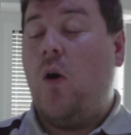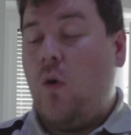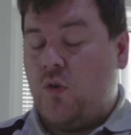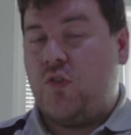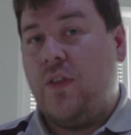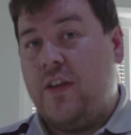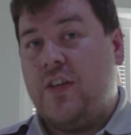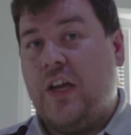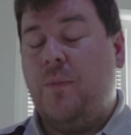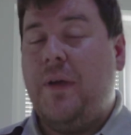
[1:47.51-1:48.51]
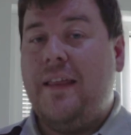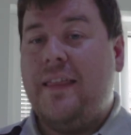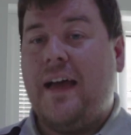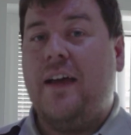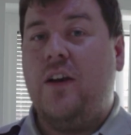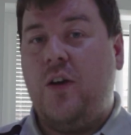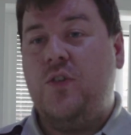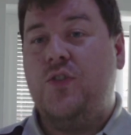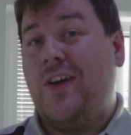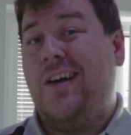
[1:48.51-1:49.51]
Also, they tell me that
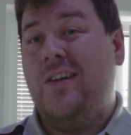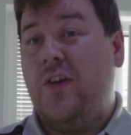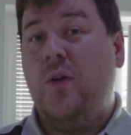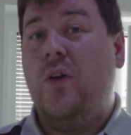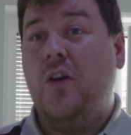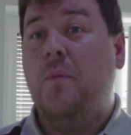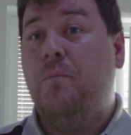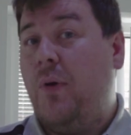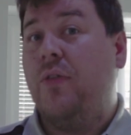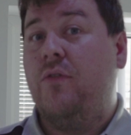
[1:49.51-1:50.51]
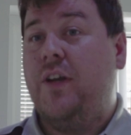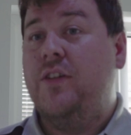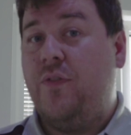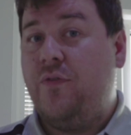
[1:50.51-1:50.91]
Lotus are no longer bothering to